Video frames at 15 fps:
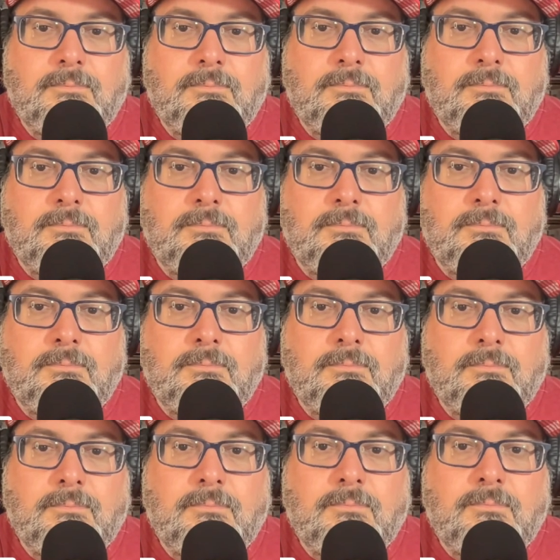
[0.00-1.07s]

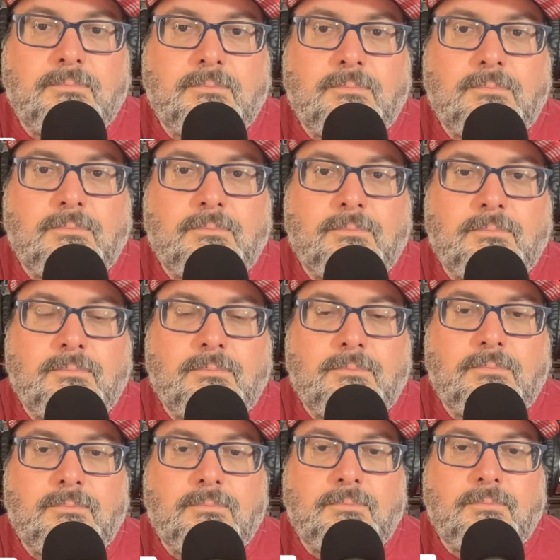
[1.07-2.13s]

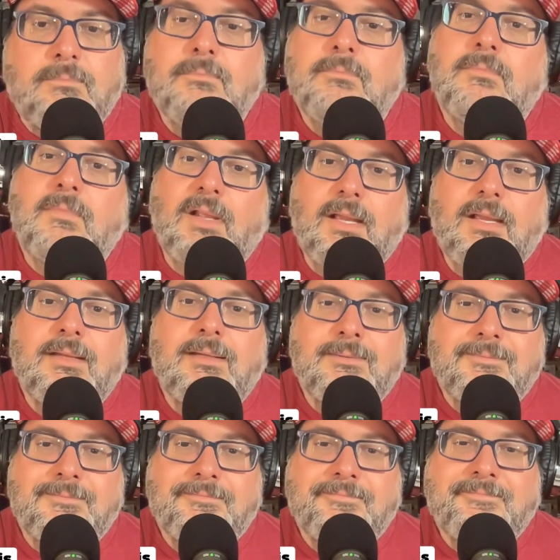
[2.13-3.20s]

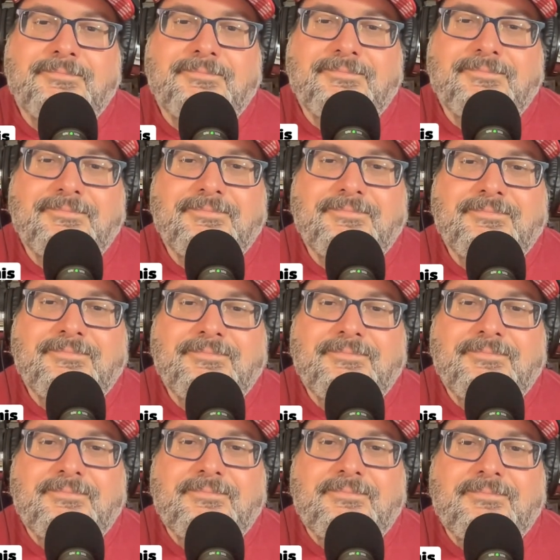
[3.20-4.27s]

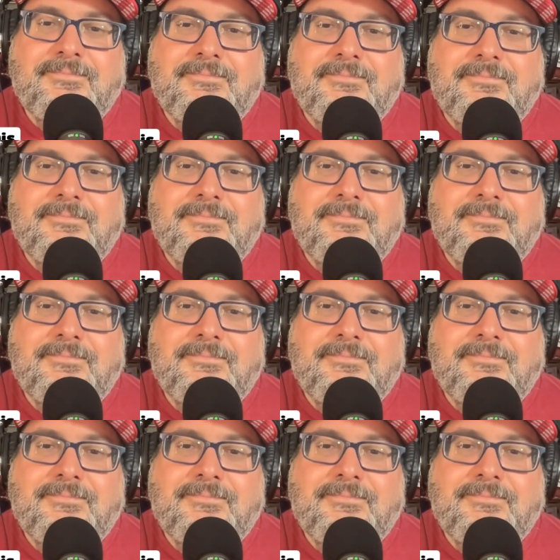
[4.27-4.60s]
No words are spoken by the person on screen.